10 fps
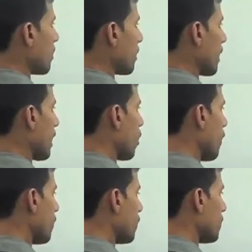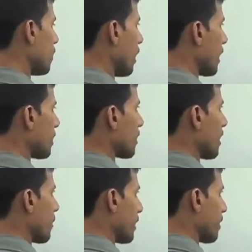tail of another third
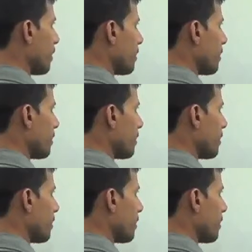vector